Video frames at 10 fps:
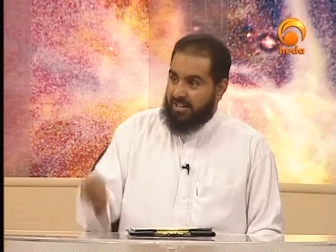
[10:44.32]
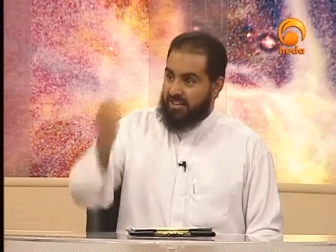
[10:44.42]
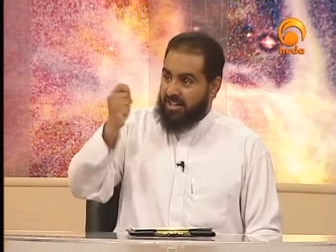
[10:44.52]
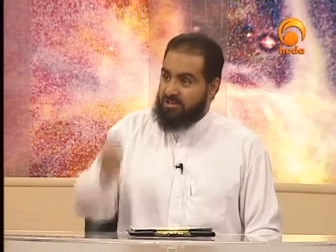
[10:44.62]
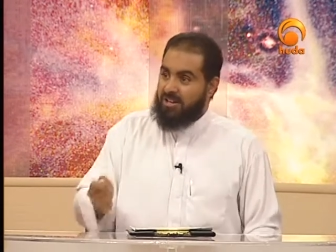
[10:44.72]

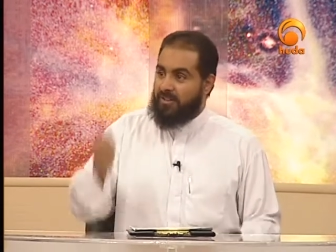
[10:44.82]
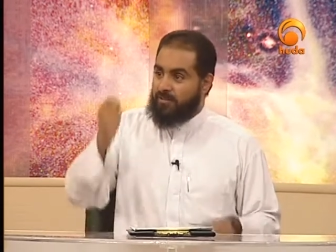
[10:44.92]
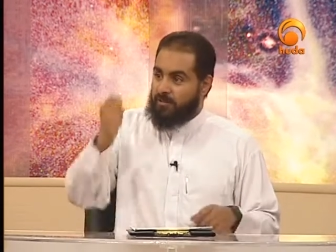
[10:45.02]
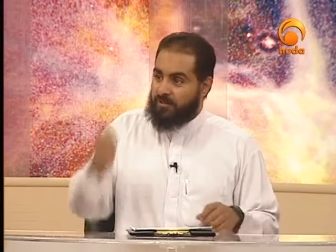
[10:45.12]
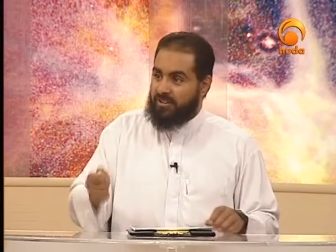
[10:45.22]
then you have
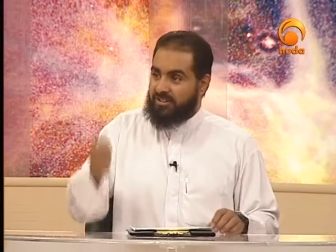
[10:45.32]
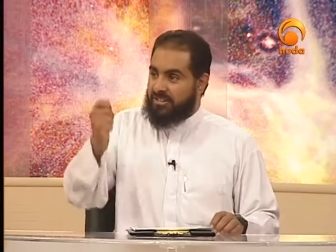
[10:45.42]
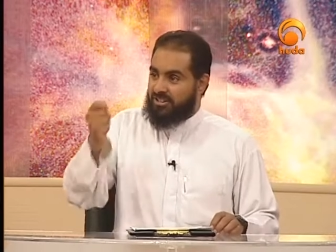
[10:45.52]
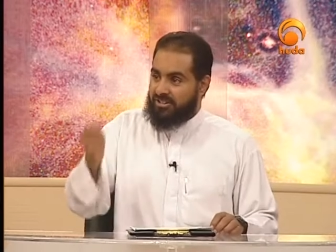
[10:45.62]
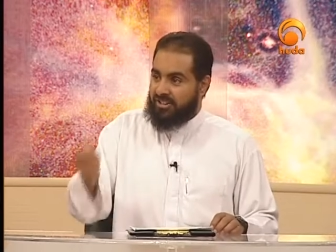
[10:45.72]
fulfilled
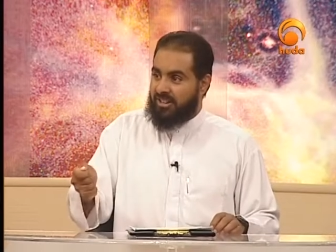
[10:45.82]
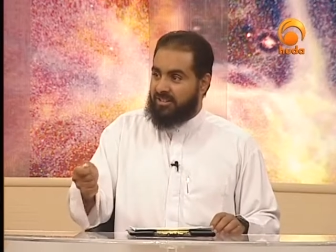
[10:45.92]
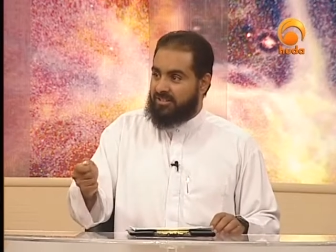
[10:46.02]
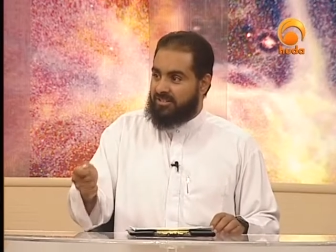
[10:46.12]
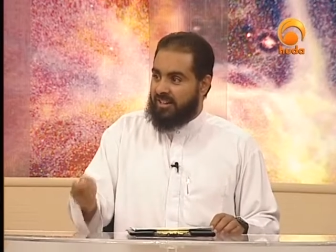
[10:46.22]
the
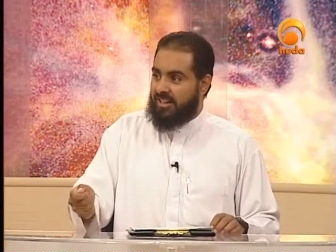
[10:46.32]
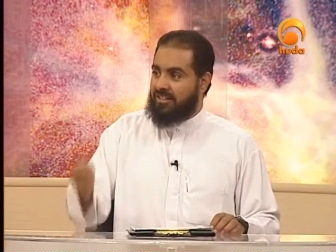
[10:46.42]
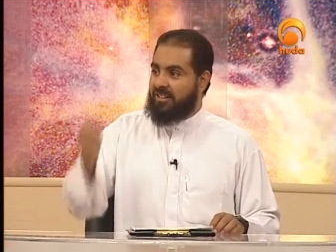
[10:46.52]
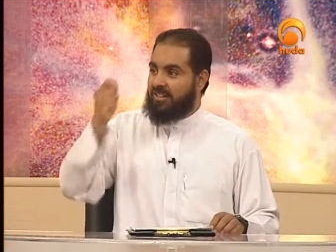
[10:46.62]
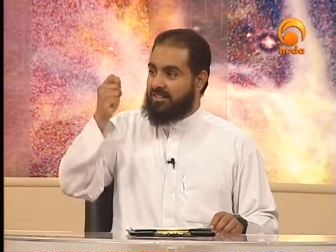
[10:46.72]
understandings
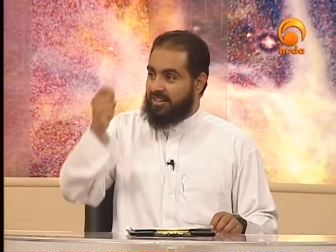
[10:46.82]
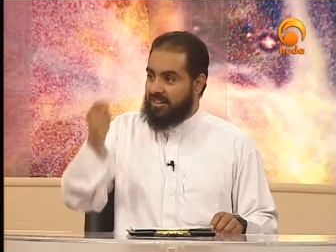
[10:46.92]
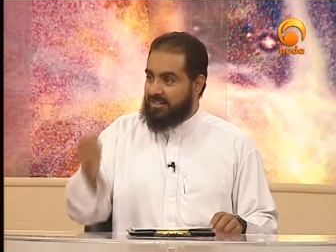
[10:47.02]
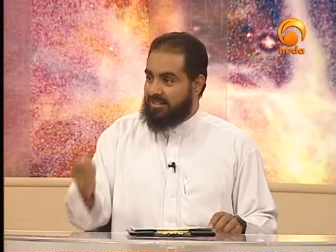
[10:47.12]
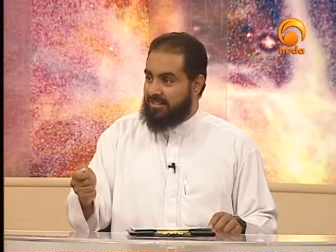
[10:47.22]
that the
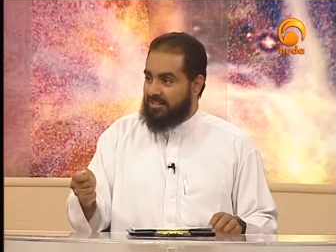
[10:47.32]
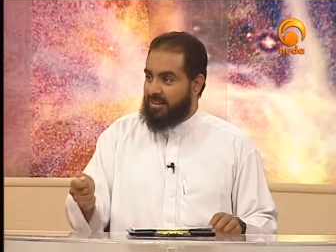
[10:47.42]
risk,